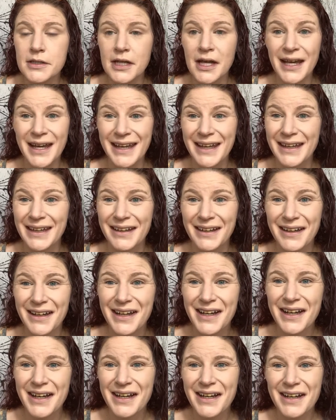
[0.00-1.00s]
day.
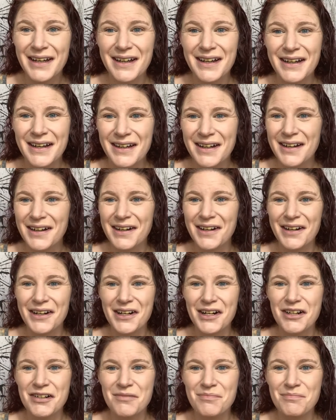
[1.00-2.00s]

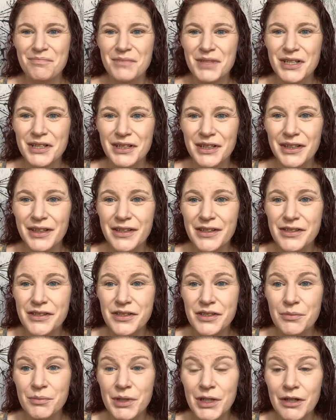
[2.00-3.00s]
Um, this
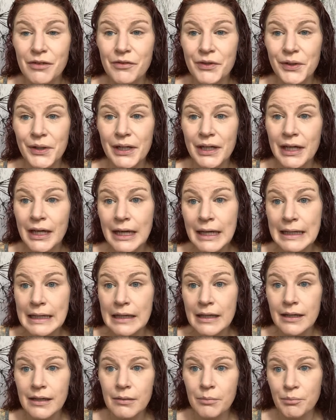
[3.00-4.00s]
could be a very
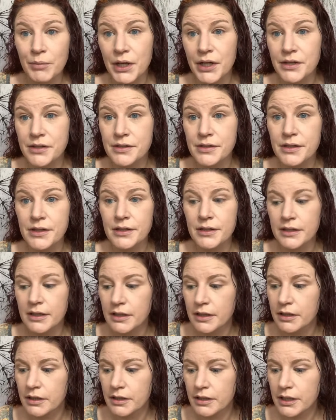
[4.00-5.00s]
cakey mess at the
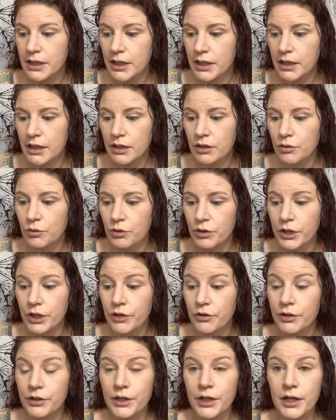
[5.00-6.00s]
end of the day or
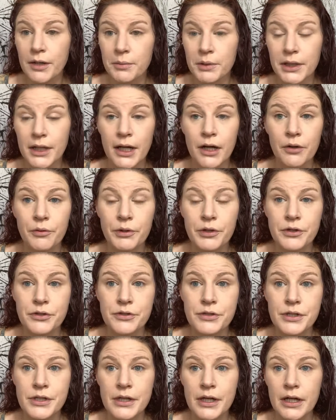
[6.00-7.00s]
here in a couple
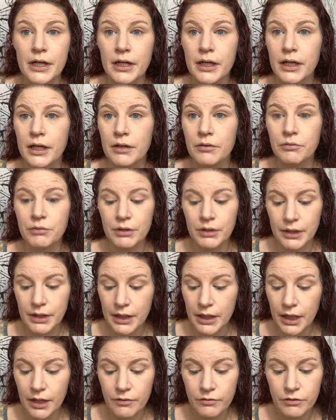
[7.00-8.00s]
hours. I
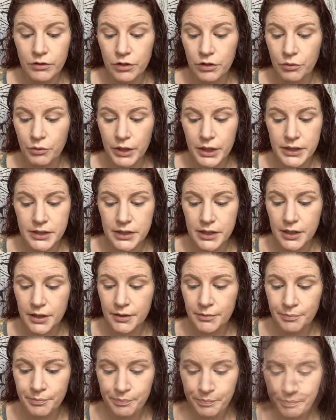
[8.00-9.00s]
really have no
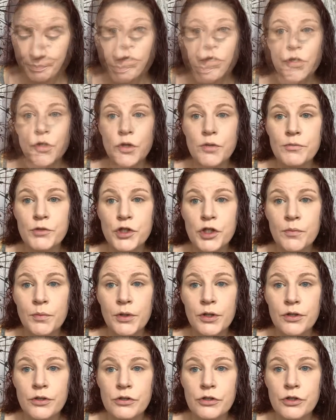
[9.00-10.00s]
idea. So I'm super
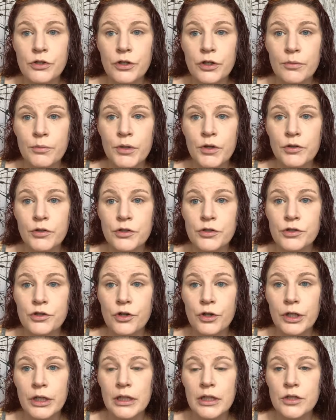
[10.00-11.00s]
concerned about this
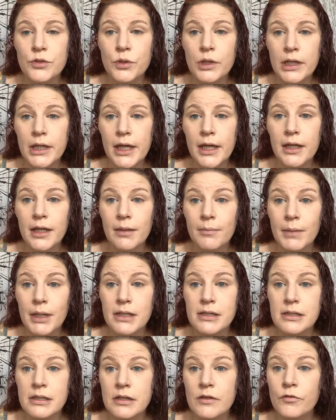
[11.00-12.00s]
turning into a cakey
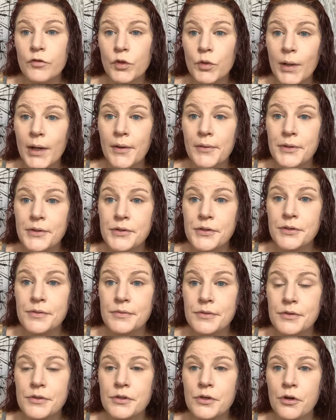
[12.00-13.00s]
mess in a few hours.
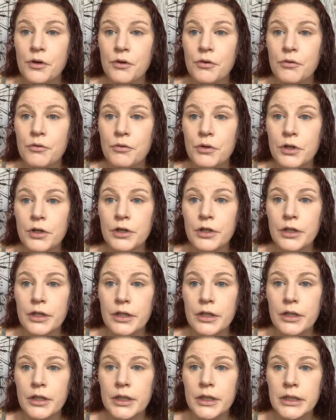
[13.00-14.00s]
So we're going
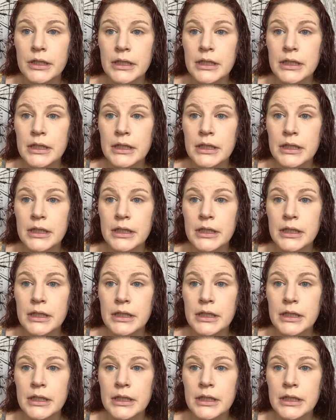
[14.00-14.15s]
to